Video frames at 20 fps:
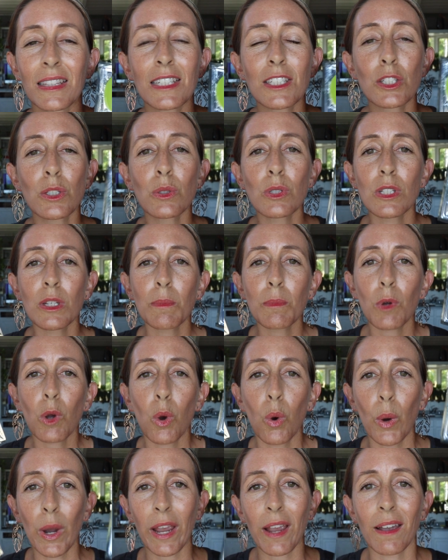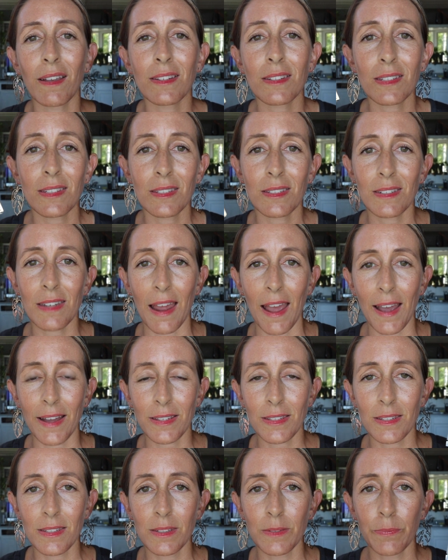Let's do some quick
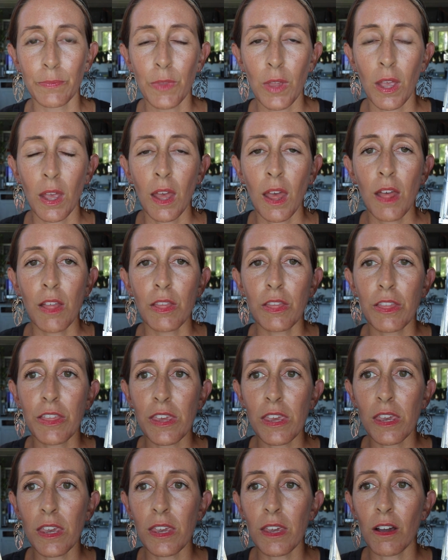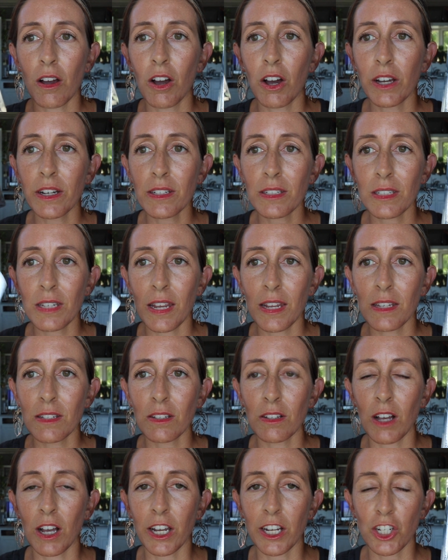stats. The Honest
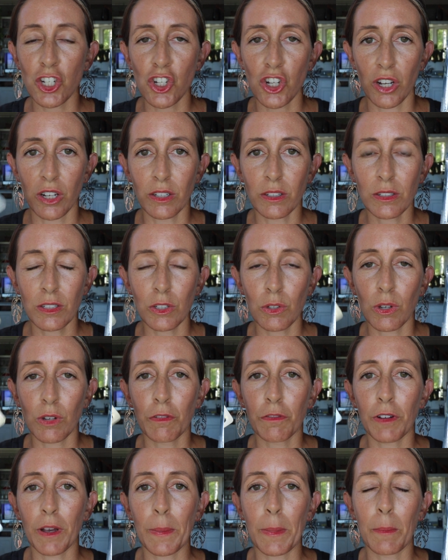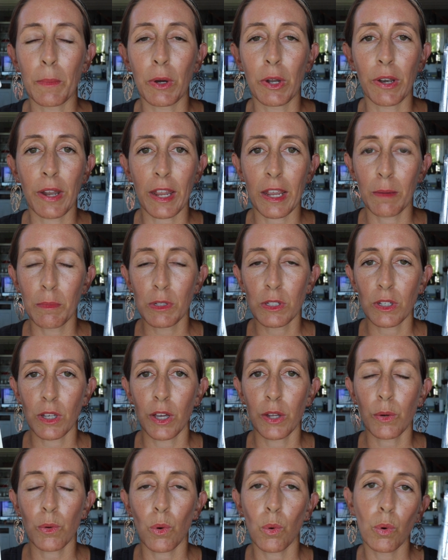Hazel eye gels, you can find them on
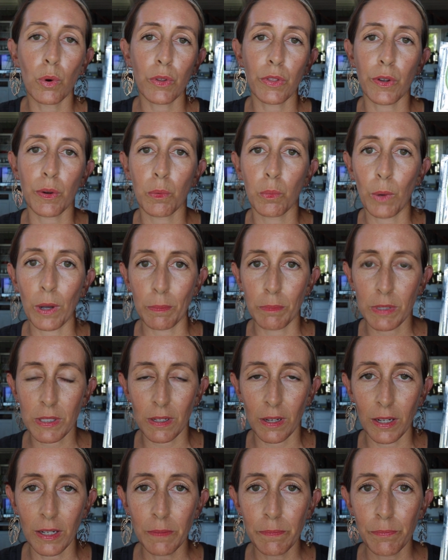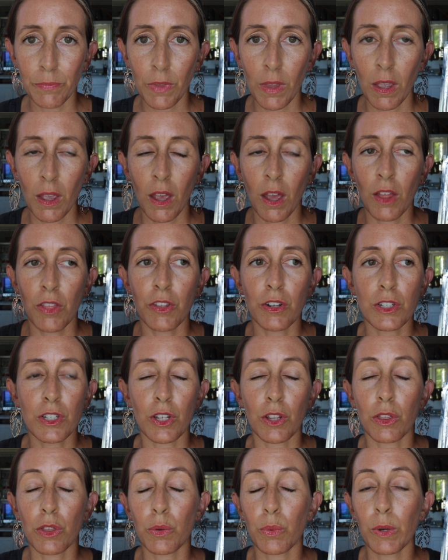Amazon or their website. There's
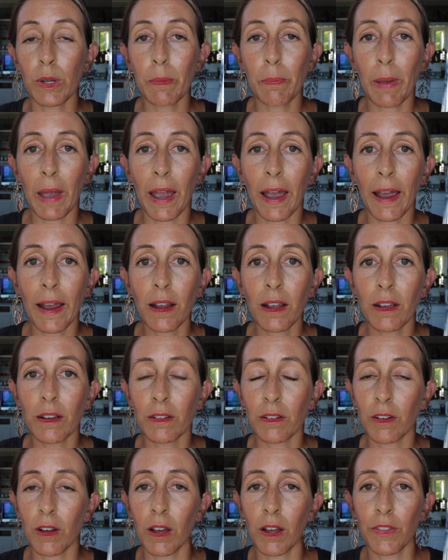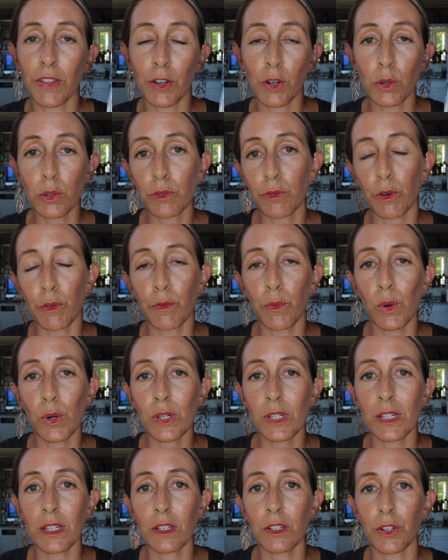a three pack uh, that goes for
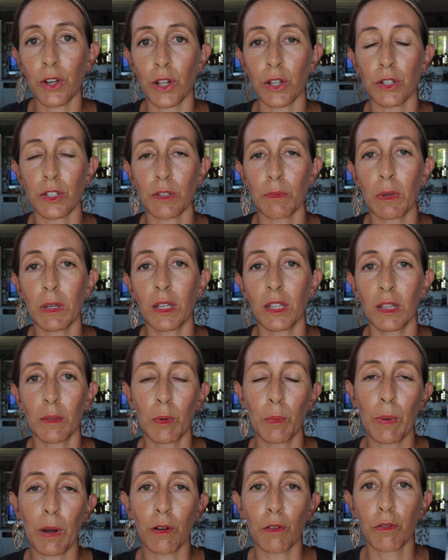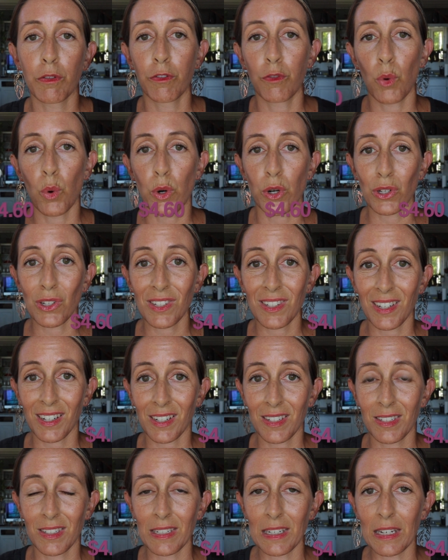$14, making them about four
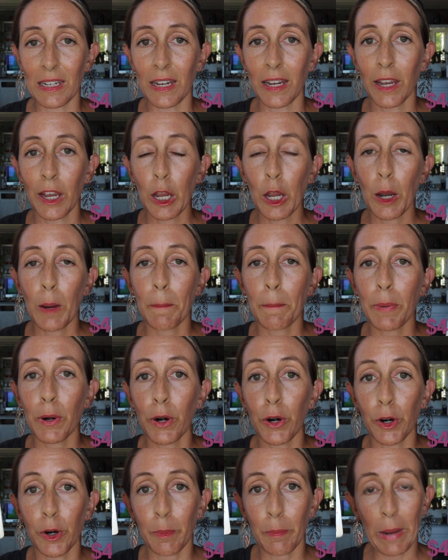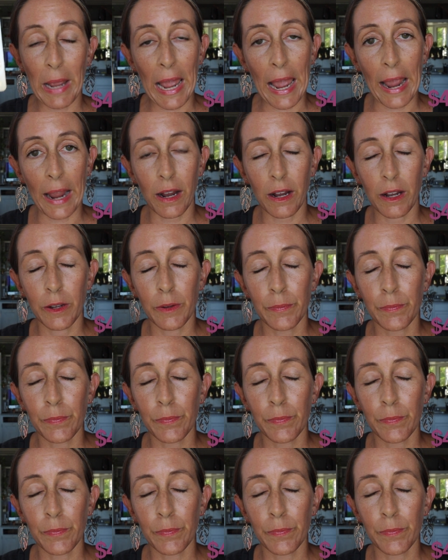sixty dollars per pack.